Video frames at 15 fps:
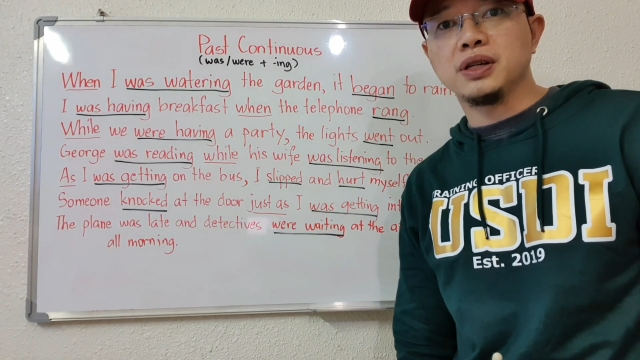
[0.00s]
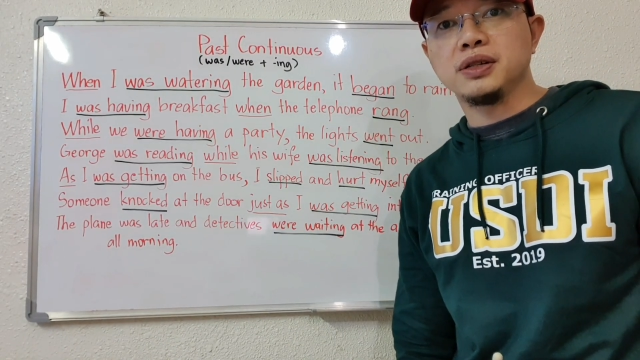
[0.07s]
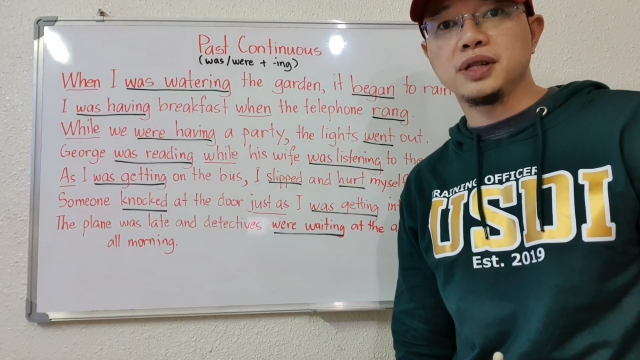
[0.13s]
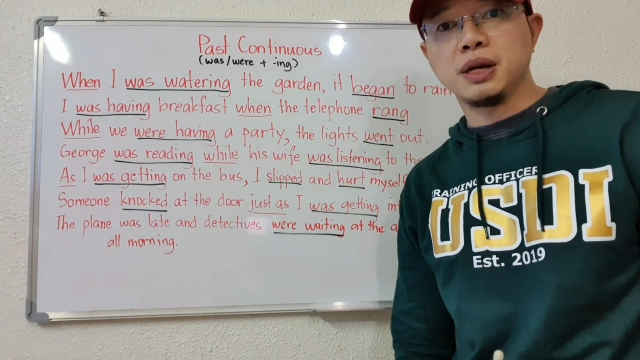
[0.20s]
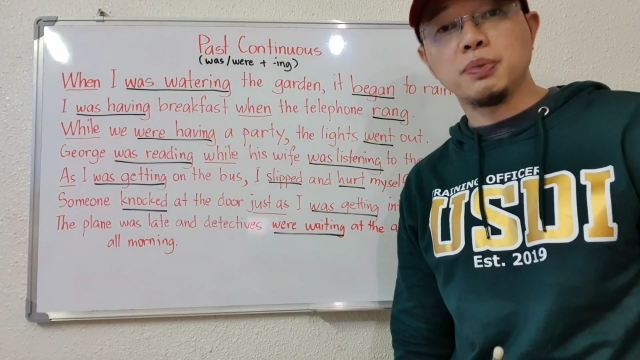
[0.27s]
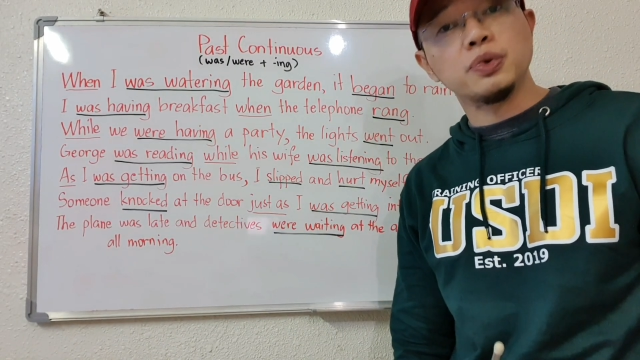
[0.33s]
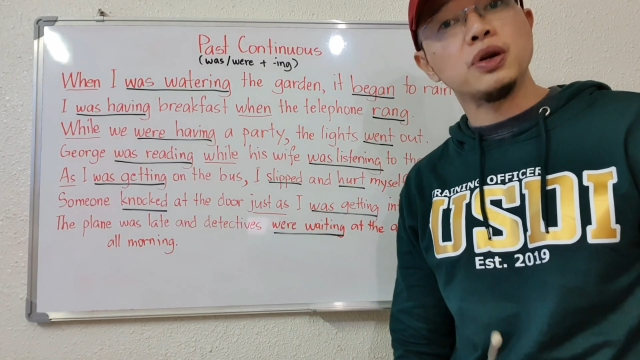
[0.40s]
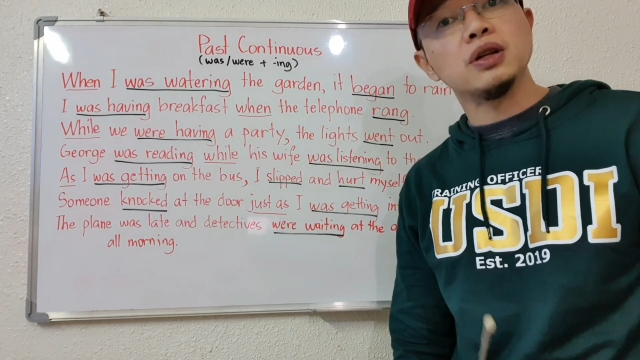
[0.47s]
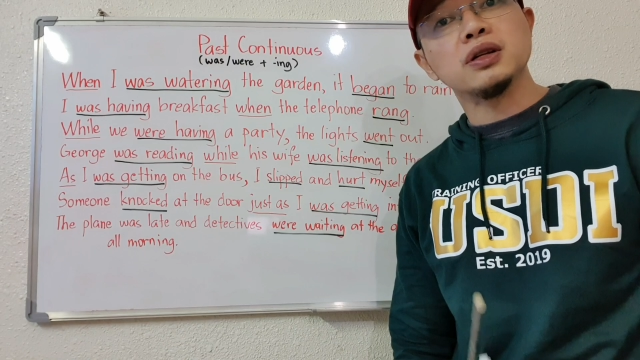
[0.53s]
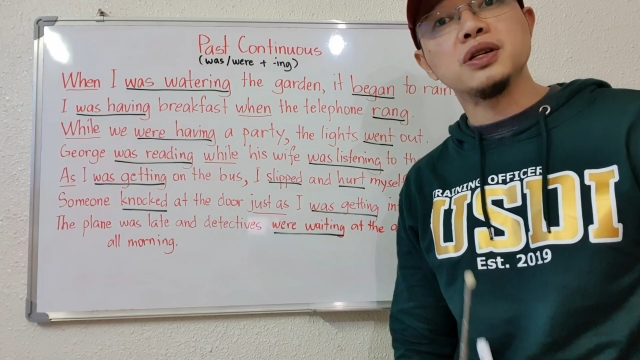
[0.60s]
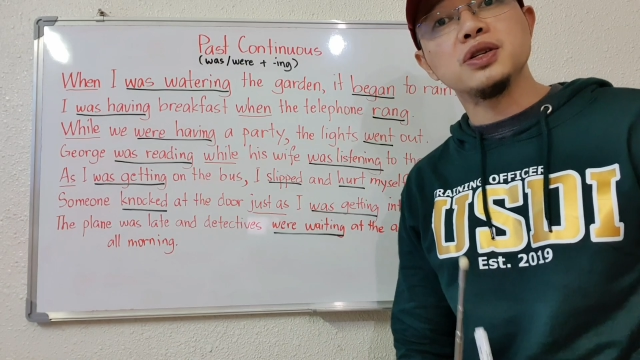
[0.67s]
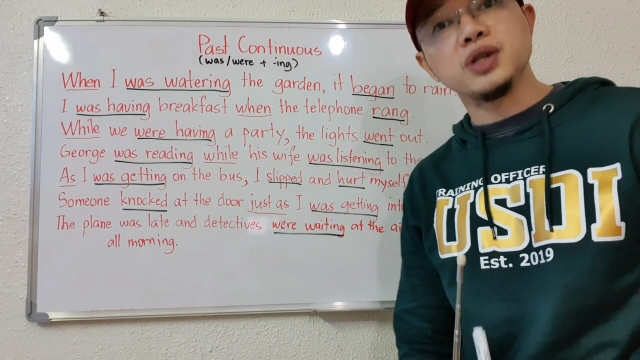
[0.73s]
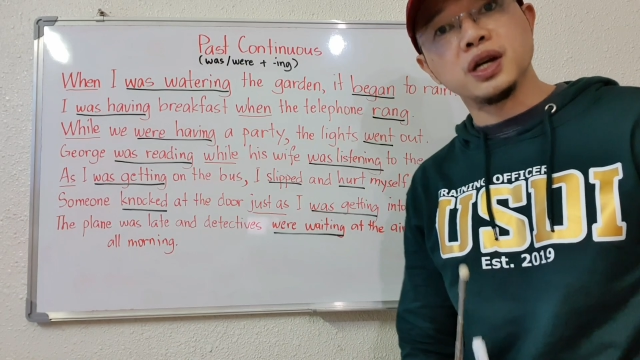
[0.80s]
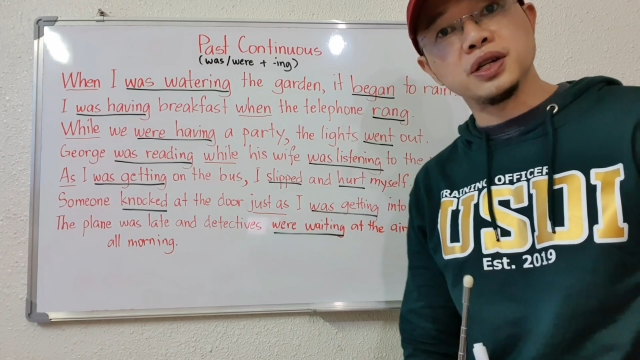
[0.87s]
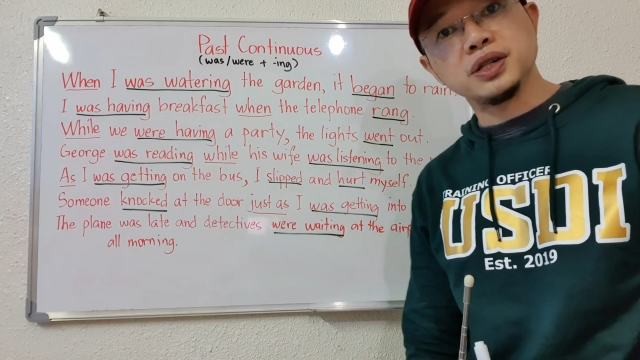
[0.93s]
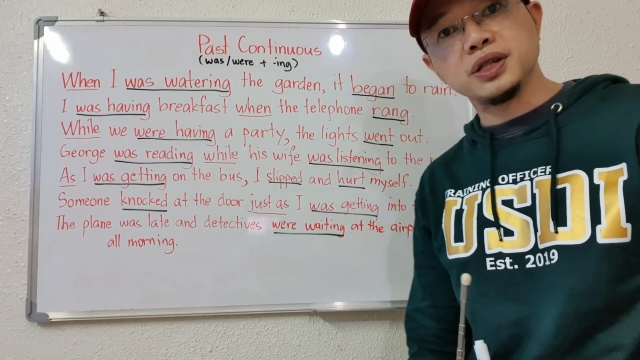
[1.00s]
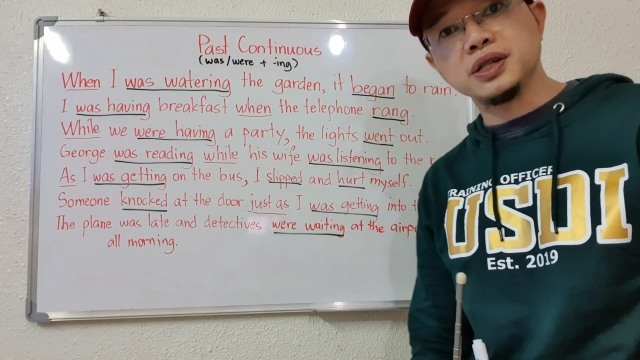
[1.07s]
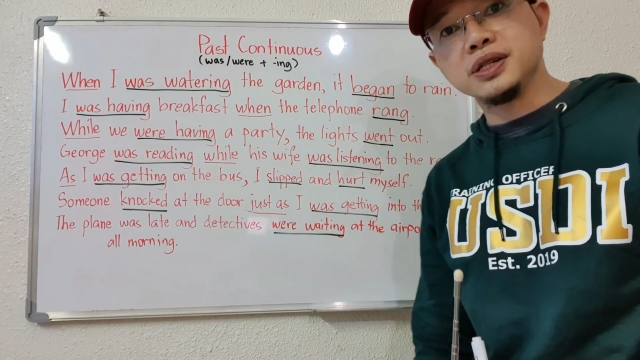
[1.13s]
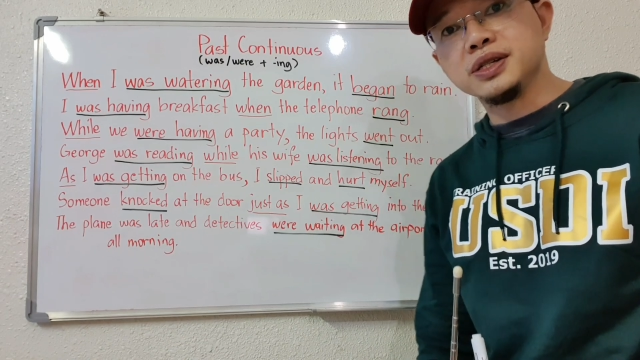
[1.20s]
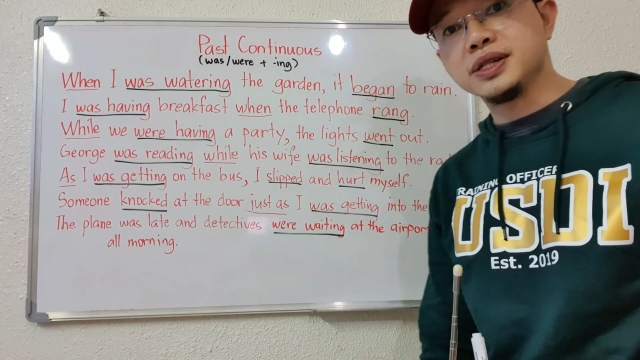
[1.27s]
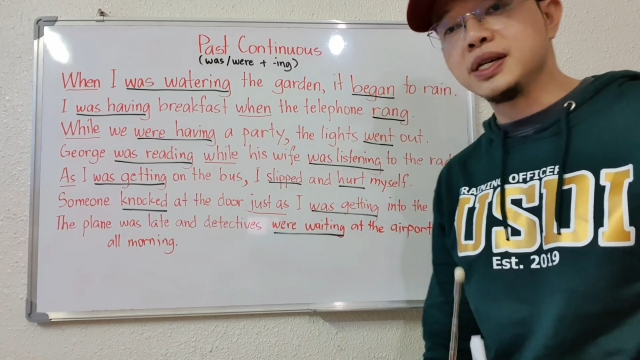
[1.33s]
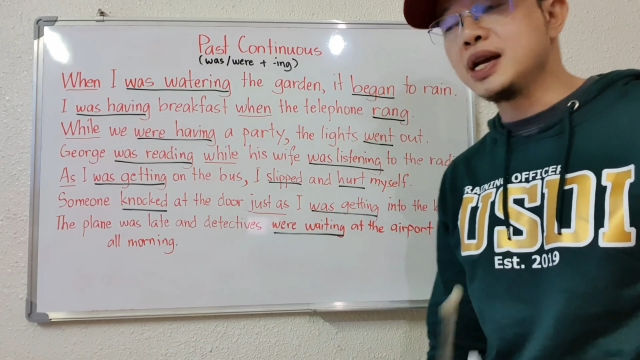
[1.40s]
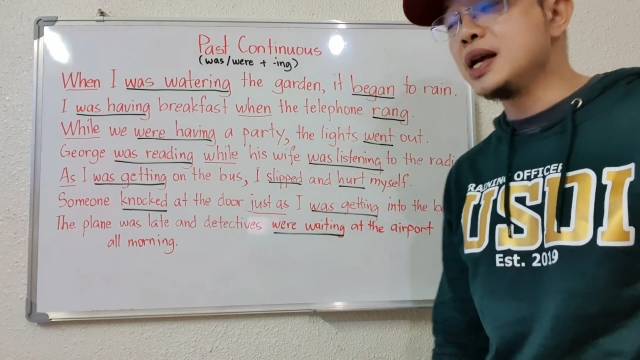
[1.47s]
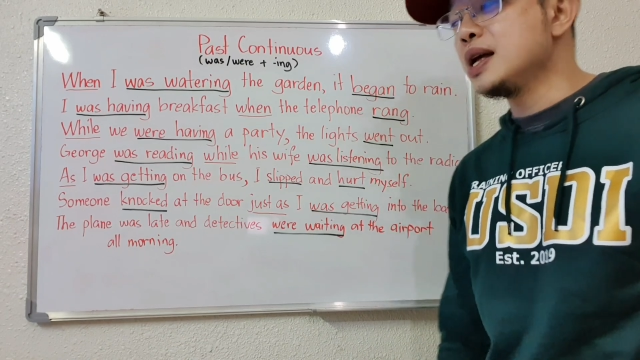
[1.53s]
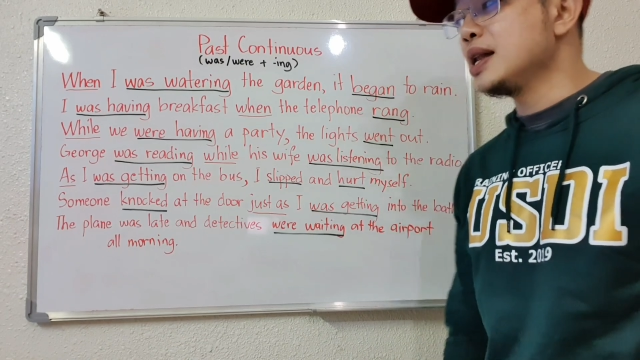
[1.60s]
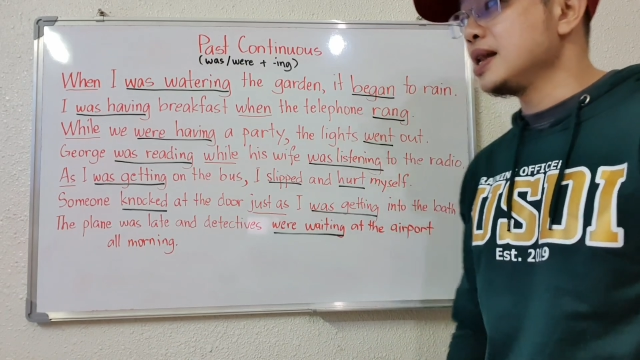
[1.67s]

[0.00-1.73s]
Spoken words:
temporal conjunctions